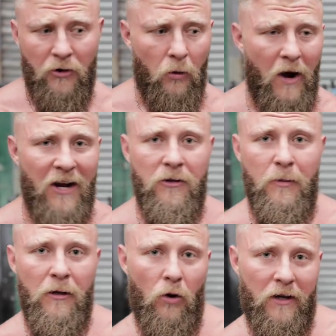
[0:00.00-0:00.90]
So we're actually
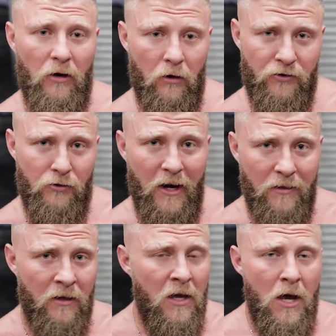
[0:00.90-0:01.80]
gonna be working on
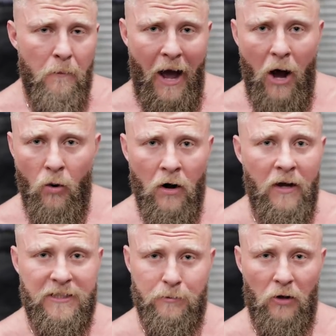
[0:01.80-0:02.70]
strength, power,
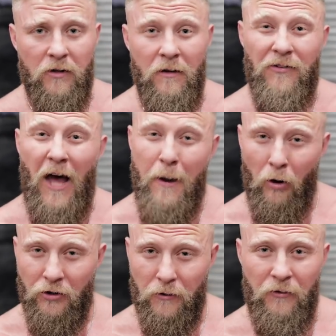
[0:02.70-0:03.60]
explosiveness,
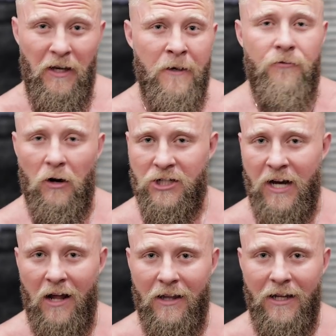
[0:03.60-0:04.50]
hypertrophy,
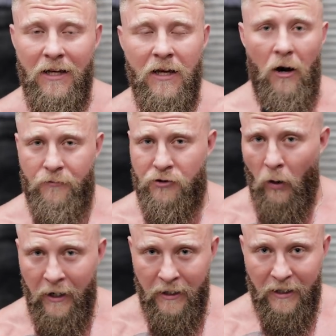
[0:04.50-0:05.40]
functionality of
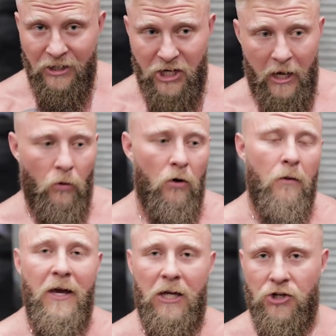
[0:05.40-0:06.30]
training in general,
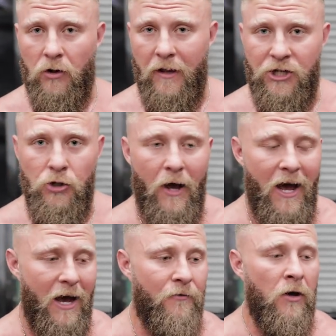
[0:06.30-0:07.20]
making sure that you
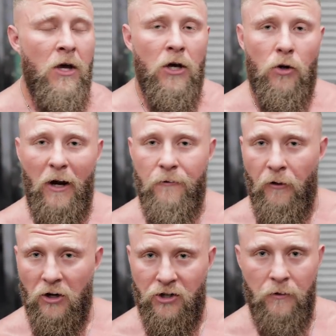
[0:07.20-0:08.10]
have great
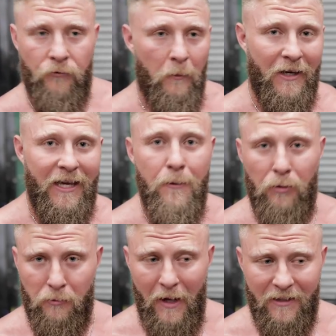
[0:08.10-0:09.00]
function from a gait
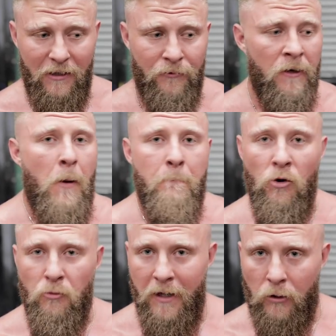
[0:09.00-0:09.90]
perspective,
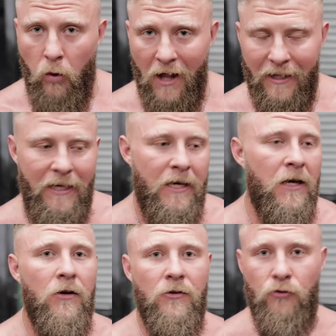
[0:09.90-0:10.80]
movement quality,
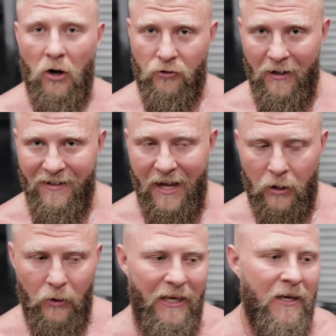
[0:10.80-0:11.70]
structural
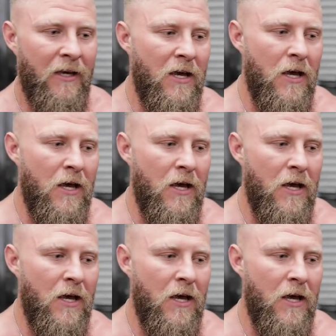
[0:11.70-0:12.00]
integrity,